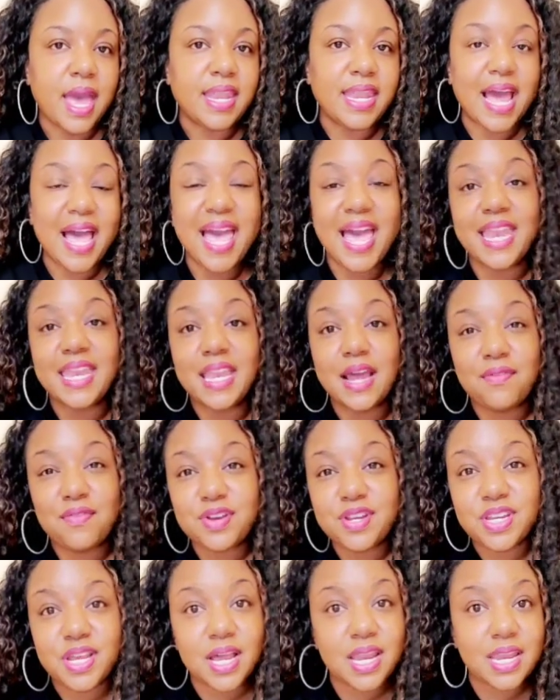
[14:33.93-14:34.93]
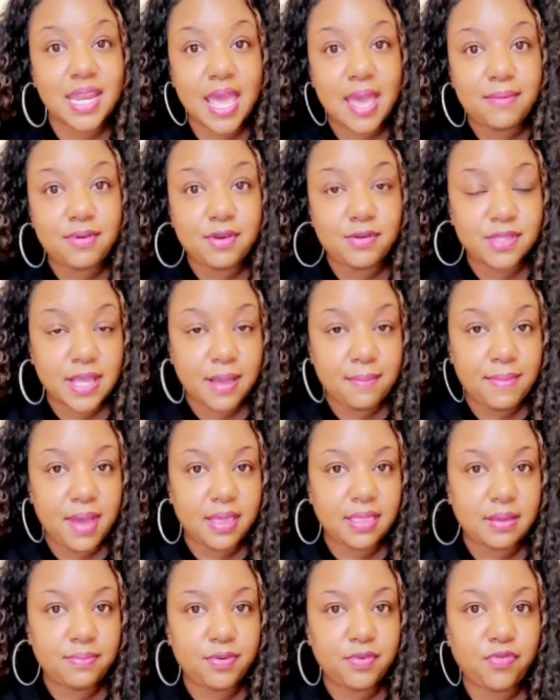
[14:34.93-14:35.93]
And I had never used that
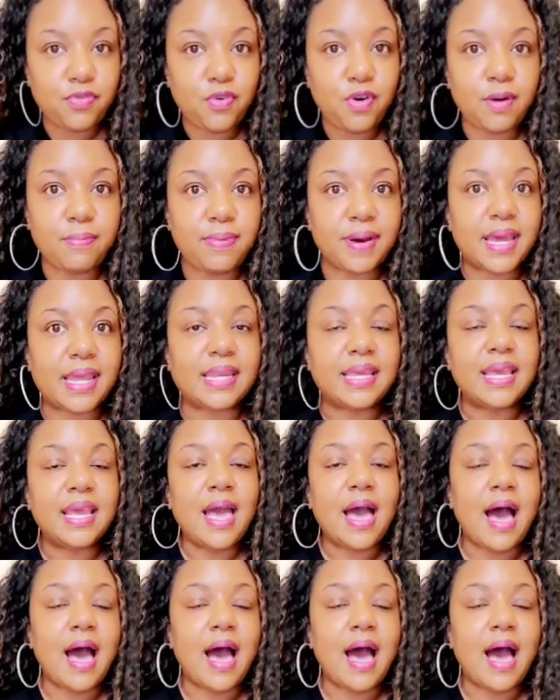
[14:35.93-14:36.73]
method before, but